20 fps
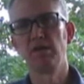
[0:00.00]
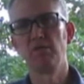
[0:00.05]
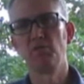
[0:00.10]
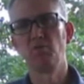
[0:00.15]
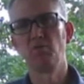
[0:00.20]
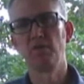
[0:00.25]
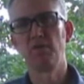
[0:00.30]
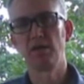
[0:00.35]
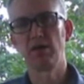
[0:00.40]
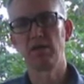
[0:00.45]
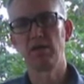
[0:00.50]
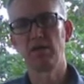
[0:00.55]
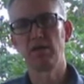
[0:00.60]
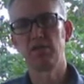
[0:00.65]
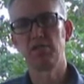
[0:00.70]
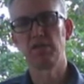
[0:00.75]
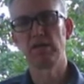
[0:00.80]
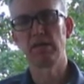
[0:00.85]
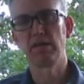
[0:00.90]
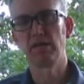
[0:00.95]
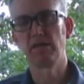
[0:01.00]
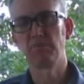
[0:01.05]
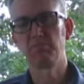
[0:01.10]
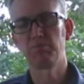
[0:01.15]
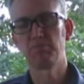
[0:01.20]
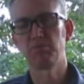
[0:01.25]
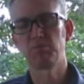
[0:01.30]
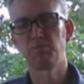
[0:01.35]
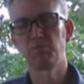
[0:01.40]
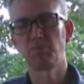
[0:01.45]
with Harriet
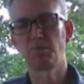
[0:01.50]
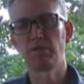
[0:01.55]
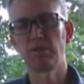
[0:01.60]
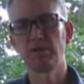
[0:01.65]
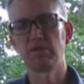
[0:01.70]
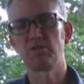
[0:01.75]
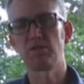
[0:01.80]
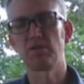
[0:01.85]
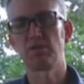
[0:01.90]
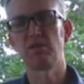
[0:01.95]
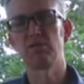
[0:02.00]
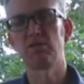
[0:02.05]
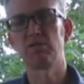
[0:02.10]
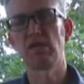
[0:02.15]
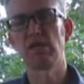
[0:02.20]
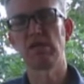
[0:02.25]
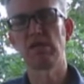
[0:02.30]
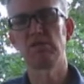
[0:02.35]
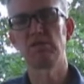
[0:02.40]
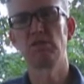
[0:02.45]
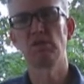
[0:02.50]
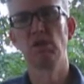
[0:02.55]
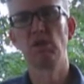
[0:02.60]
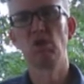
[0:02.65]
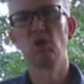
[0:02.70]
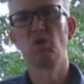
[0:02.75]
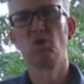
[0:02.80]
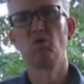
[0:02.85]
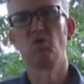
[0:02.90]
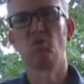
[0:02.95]
Jacobs playing center stage
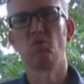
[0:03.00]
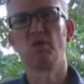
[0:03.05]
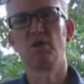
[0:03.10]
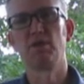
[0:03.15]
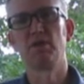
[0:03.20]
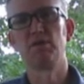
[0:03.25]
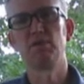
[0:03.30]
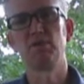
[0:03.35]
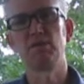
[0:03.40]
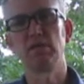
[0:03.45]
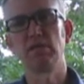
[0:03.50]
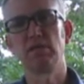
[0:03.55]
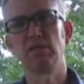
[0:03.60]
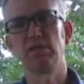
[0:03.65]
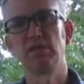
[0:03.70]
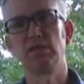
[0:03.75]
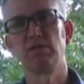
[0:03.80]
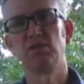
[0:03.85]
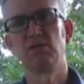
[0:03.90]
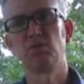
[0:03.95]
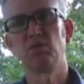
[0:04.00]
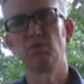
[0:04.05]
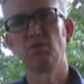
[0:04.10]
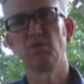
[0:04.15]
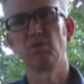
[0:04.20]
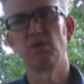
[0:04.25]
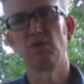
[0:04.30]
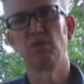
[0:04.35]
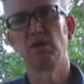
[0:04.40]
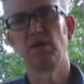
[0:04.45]
was in
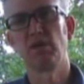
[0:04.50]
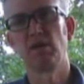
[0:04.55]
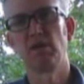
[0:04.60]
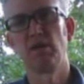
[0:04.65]
your